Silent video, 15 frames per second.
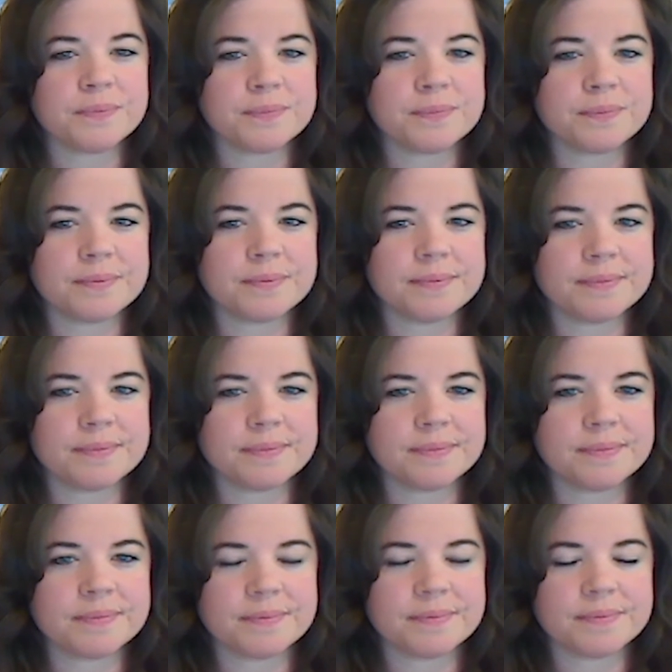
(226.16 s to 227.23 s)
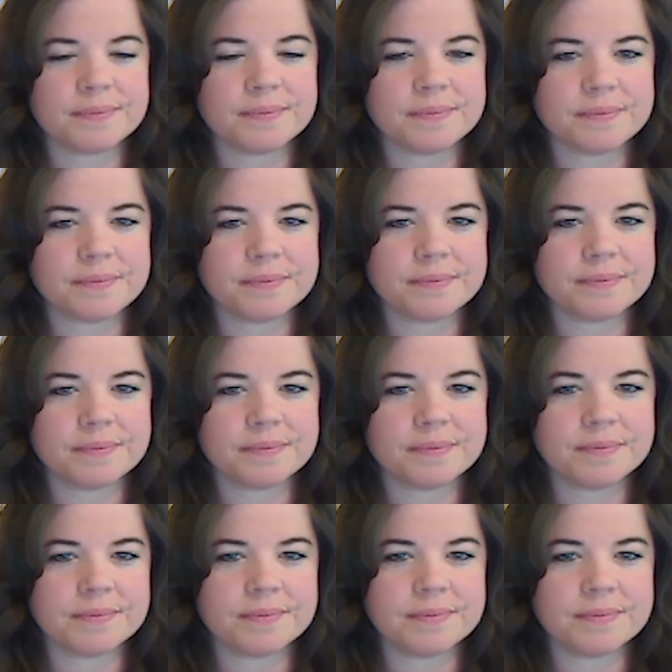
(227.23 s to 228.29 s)

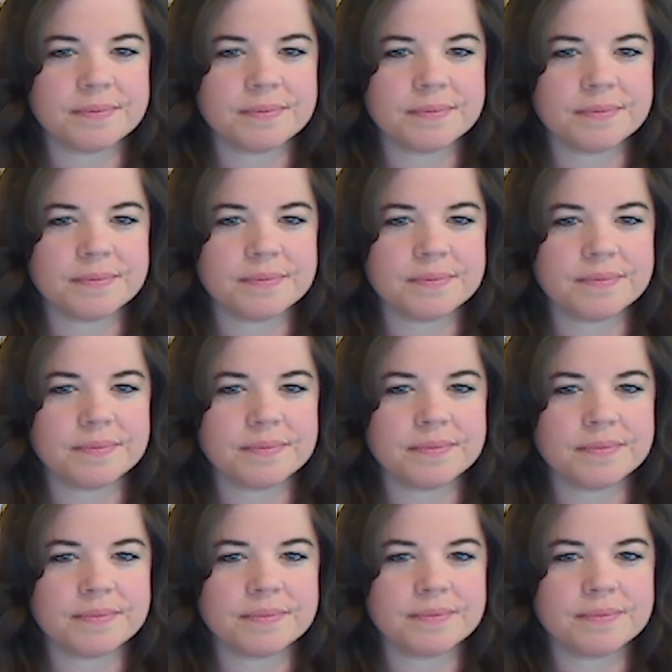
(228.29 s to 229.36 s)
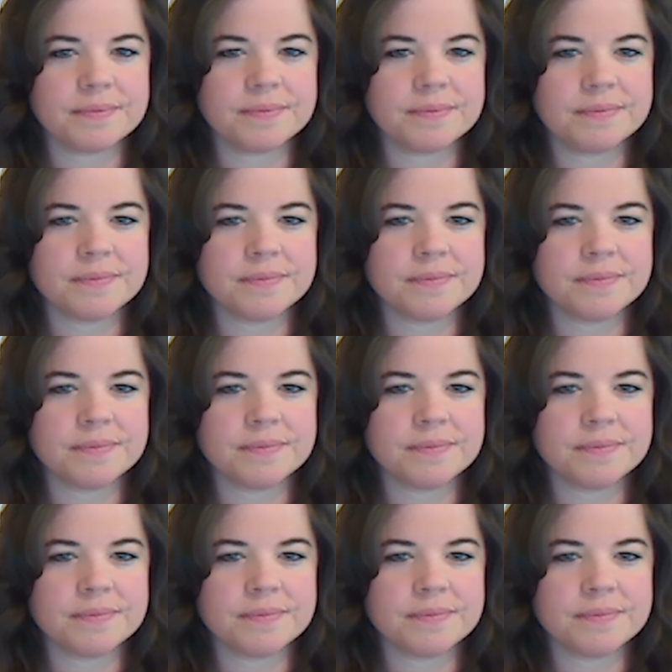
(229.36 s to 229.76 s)
(no one is talking)